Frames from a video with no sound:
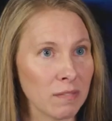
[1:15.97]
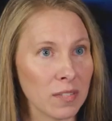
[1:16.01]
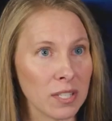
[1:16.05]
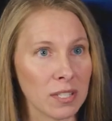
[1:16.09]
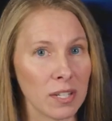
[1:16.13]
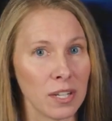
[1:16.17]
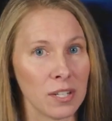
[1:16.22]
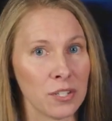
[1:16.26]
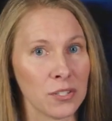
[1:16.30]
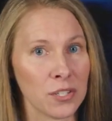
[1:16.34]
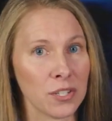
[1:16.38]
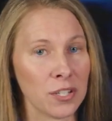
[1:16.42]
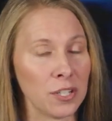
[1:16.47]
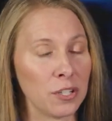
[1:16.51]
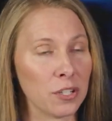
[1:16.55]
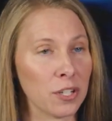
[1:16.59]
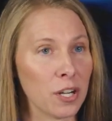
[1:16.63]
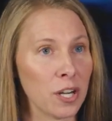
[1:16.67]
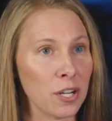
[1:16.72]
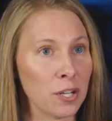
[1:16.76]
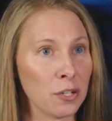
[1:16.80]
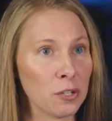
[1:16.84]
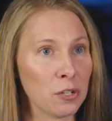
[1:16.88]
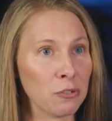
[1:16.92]
The tires on your
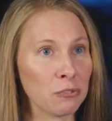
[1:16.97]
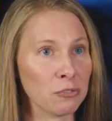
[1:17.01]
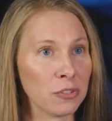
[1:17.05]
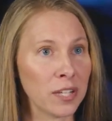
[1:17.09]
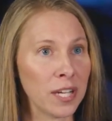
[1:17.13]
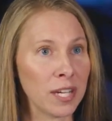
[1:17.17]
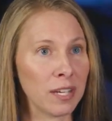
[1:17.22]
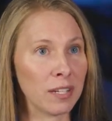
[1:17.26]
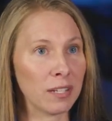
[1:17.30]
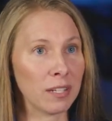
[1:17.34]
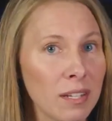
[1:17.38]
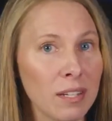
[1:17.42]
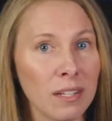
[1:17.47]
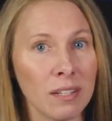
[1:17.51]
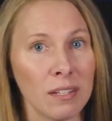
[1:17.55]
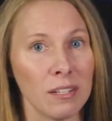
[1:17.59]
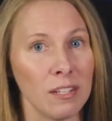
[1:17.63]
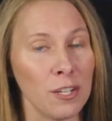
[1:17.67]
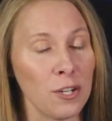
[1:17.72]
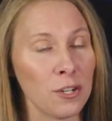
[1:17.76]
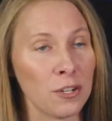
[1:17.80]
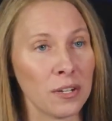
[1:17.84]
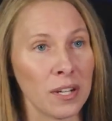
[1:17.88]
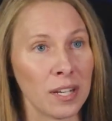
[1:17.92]
car go flat,
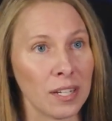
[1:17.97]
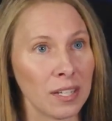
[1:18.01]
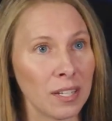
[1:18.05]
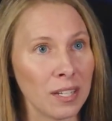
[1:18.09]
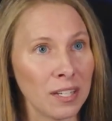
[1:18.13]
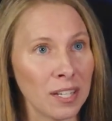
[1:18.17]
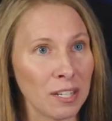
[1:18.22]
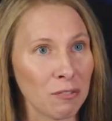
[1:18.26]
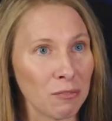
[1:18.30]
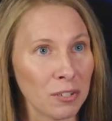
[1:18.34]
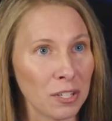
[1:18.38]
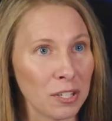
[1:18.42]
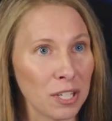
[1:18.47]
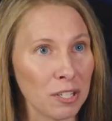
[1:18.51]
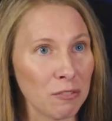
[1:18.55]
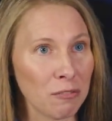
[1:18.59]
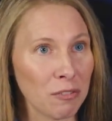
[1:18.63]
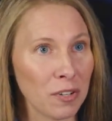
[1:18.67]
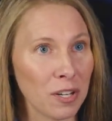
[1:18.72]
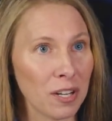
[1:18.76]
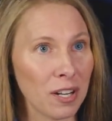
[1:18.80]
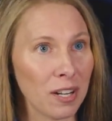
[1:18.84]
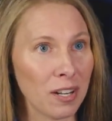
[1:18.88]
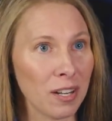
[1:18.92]
you're not getting very
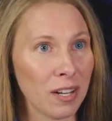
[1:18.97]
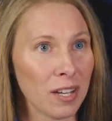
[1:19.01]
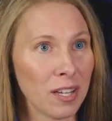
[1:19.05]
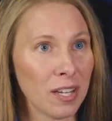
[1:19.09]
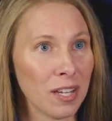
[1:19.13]
far.